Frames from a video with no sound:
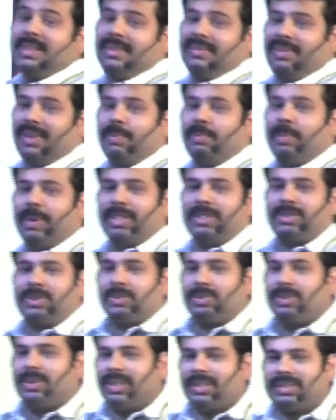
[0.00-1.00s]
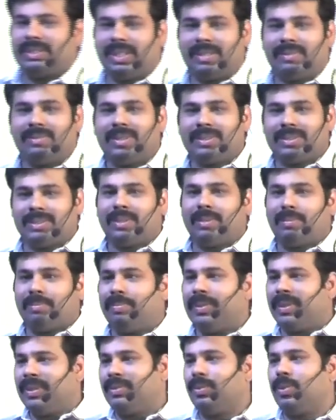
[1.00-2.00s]
From past 2 years onwards, a
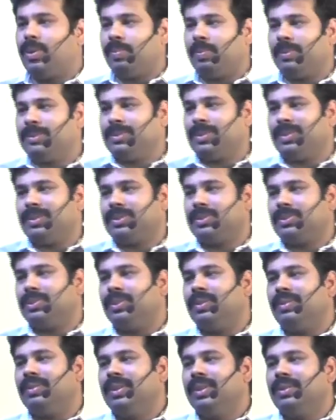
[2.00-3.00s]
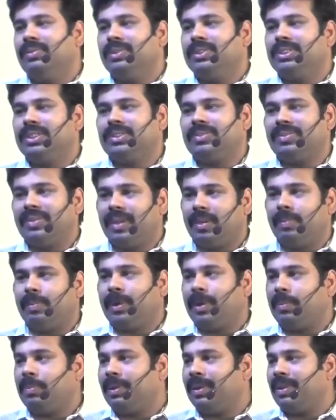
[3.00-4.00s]
big open source tool which is very
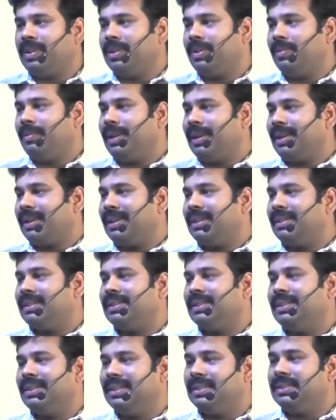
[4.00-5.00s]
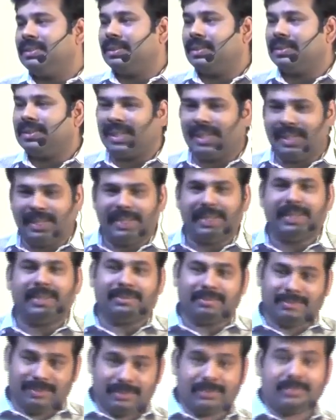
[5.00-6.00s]
popular in the market is Selenium.
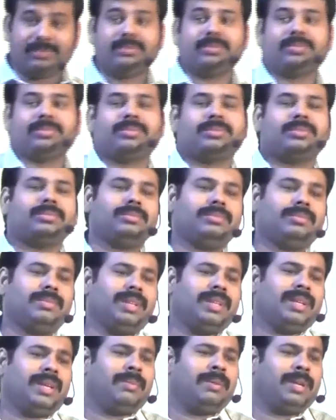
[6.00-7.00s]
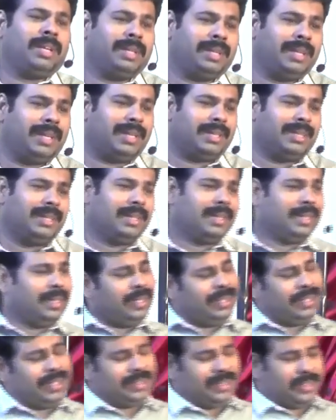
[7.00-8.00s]
Come on here.
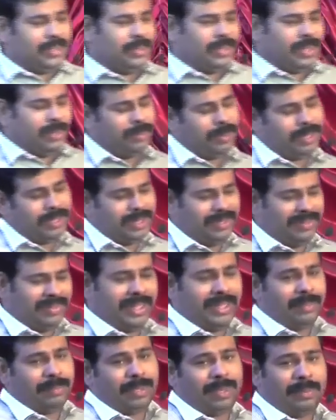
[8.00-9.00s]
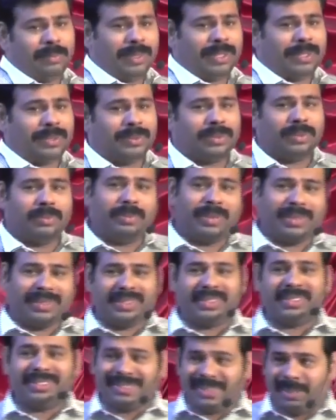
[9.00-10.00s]
Yes, QTP is a very popular tool, but
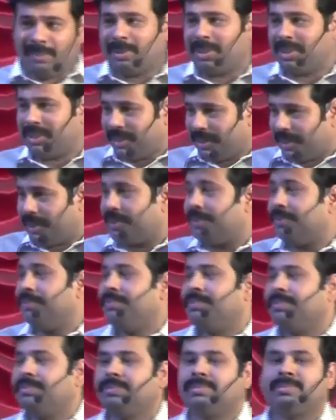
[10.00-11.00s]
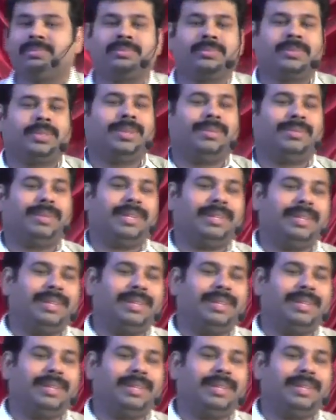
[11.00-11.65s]
it is commercial. Come on